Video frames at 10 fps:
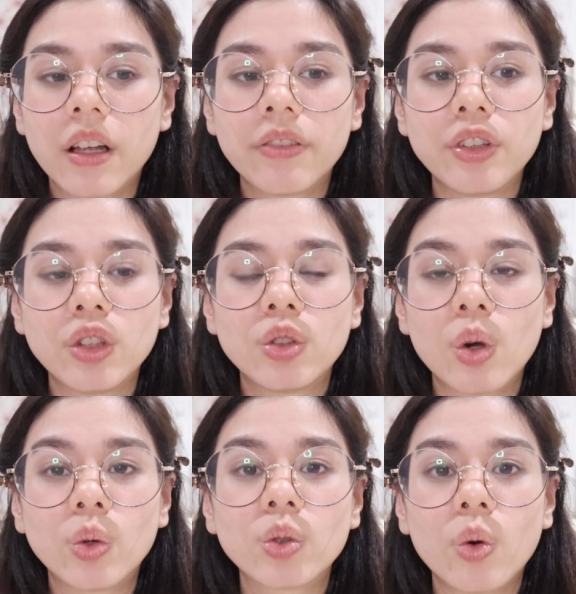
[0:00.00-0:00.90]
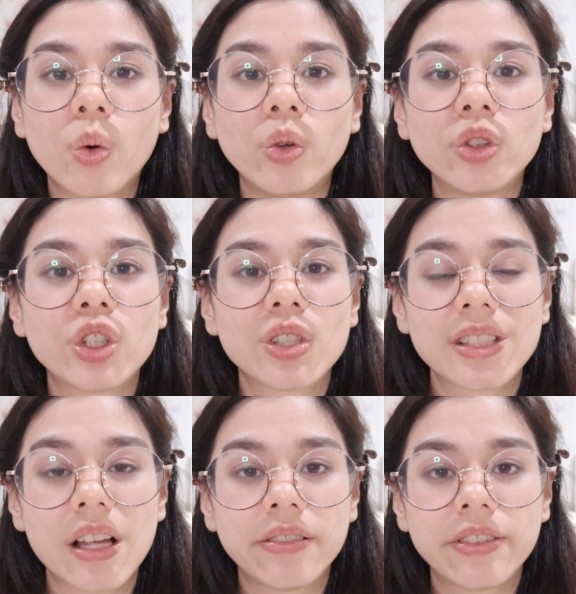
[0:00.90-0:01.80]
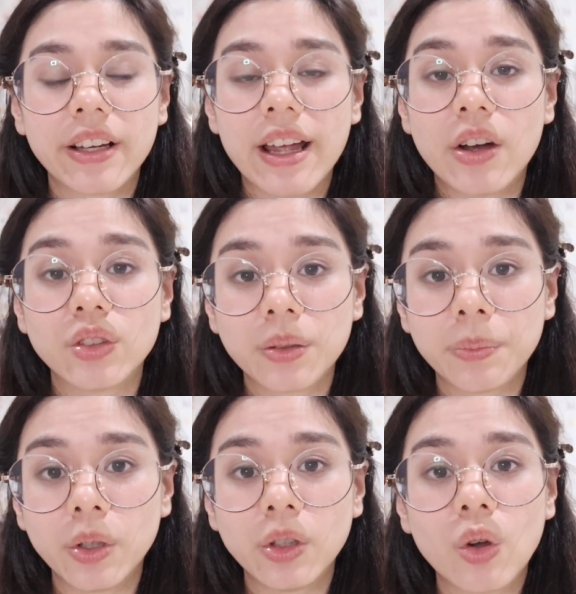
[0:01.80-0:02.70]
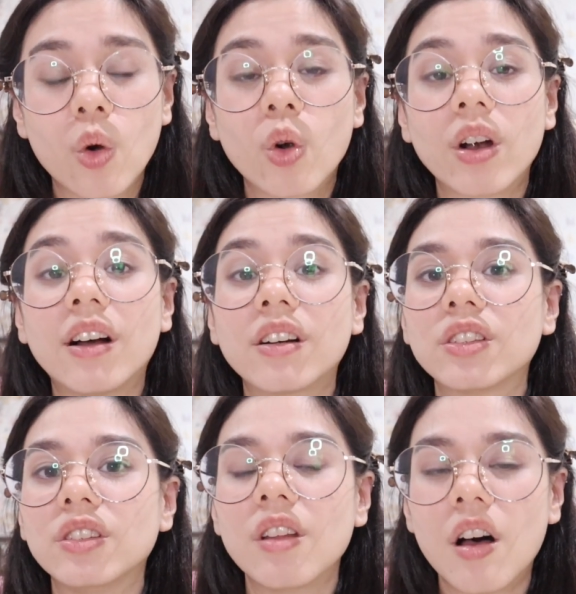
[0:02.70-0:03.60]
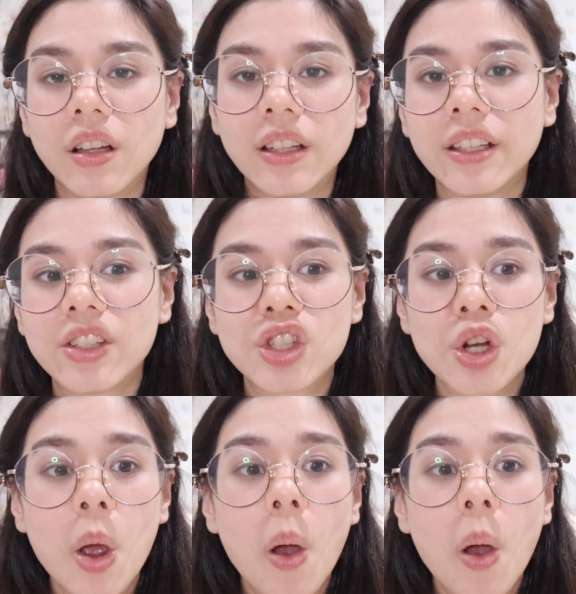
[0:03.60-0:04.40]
if you don't hold yourself accountable or acknowledge